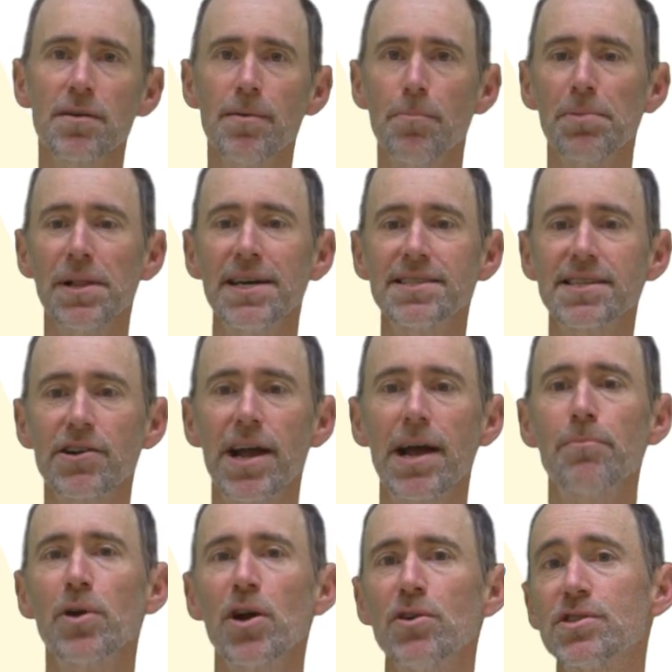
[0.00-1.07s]
about planetary
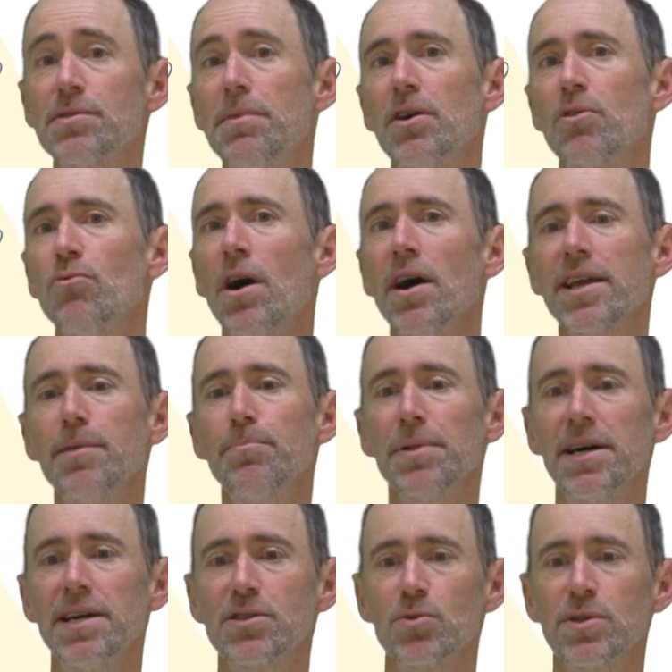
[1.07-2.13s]
embryos among rocky
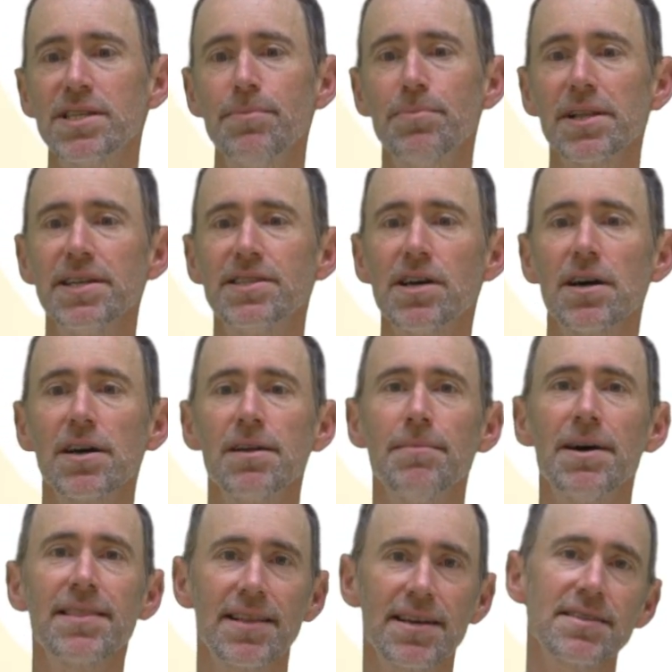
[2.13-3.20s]
planets, we're typically talking
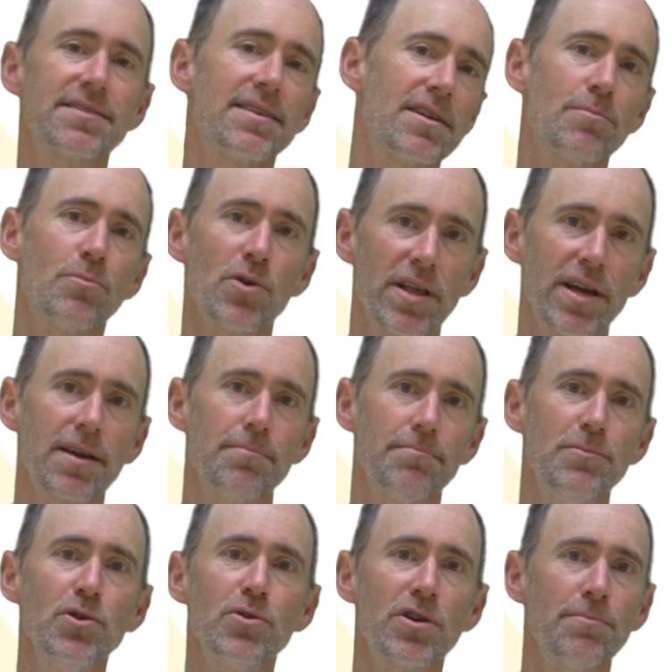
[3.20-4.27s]
about things that are more like
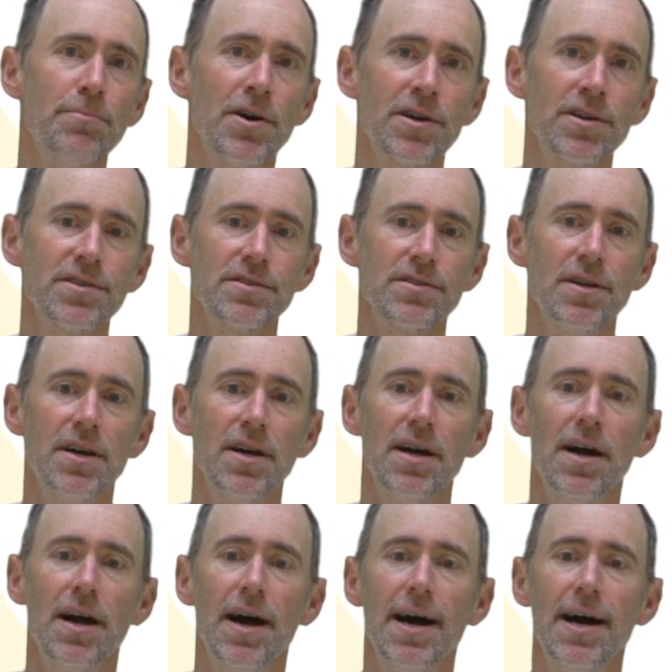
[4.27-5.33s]
moon or Mars.
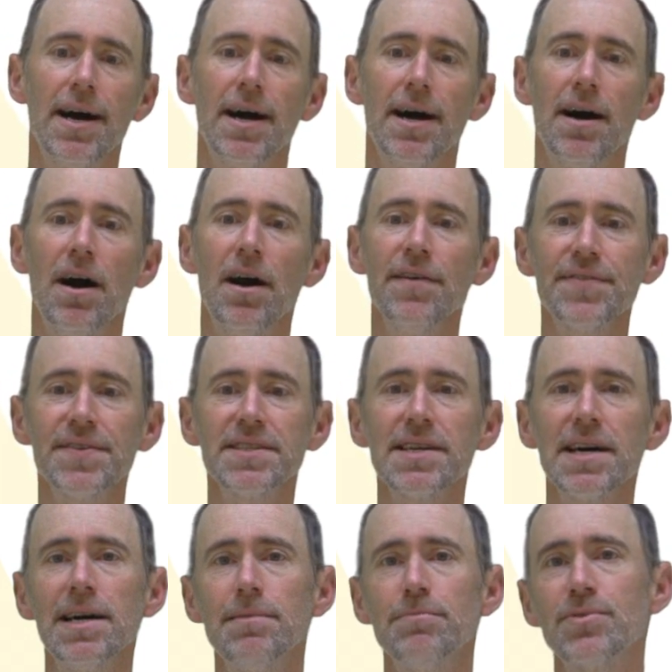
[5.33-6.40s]

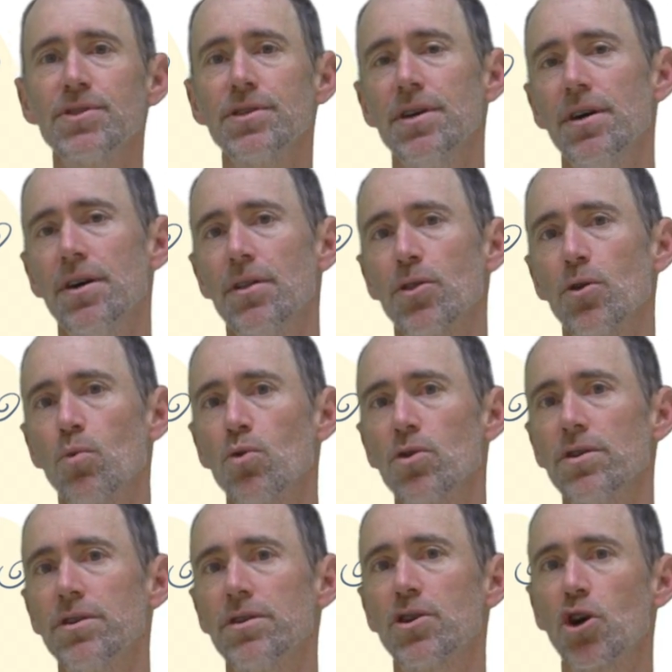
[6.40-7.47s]
Oftentimes, the
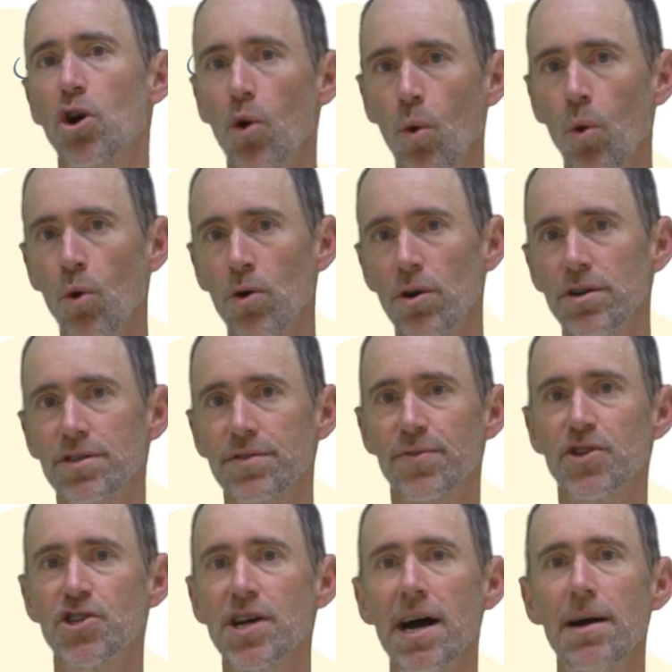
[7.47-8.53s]
word cores
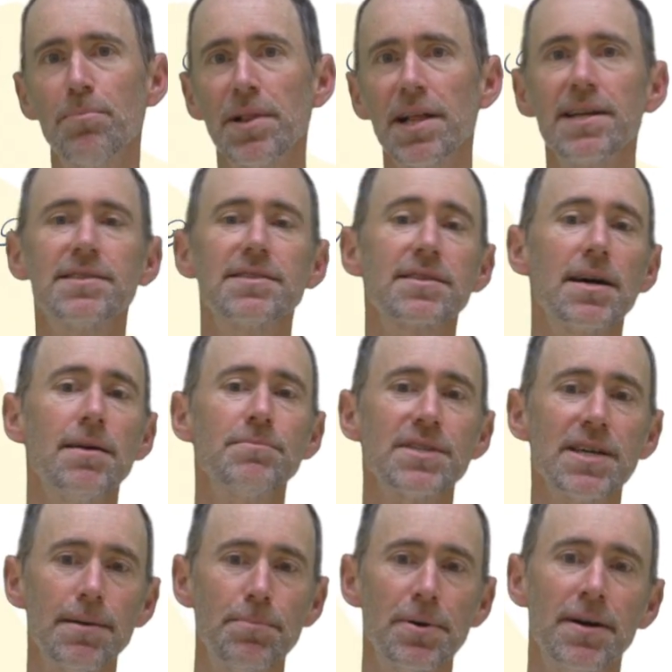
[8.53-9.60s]
for giant planets comes
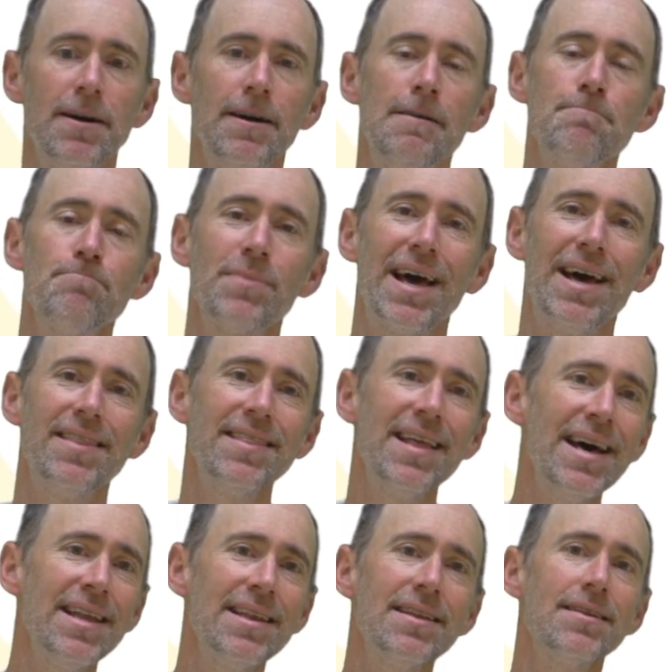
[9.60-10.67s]
up. And
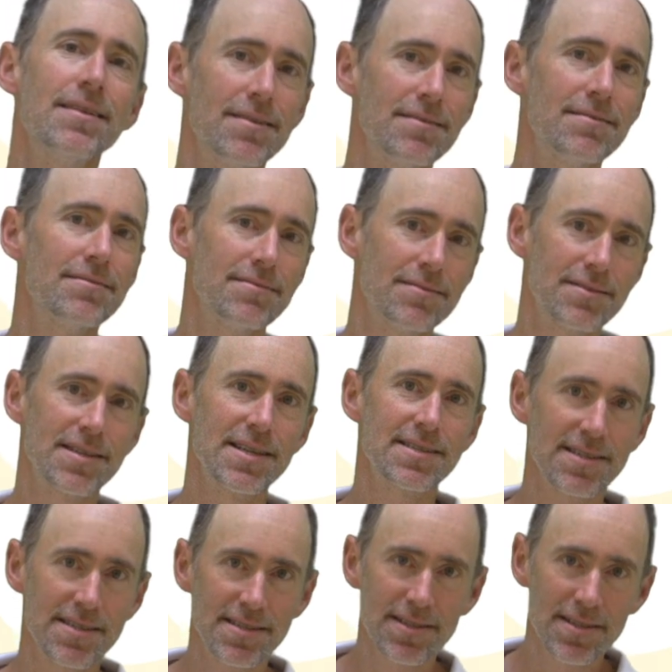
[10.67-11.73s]
then, since
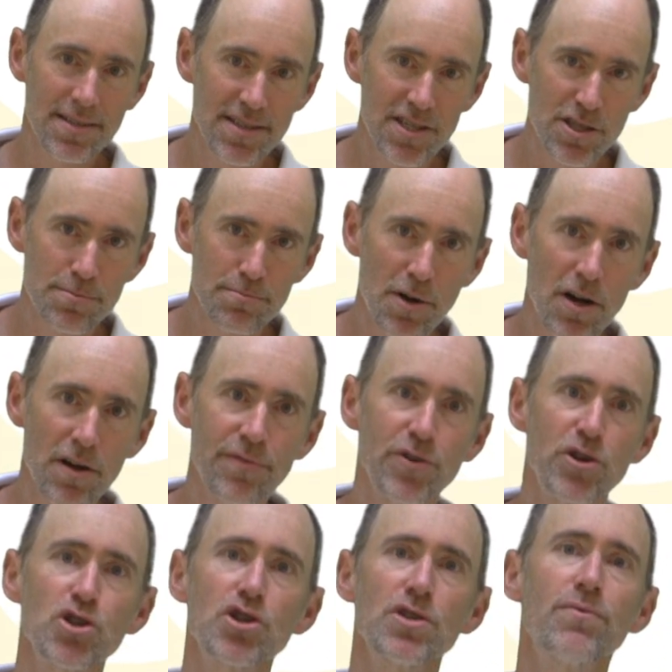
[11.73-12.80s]
it's still a small
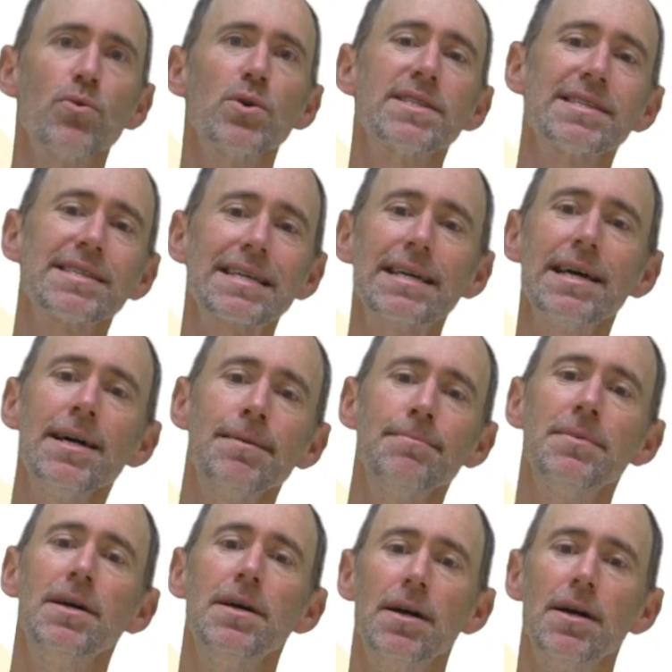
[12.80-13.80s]
version of what's to come,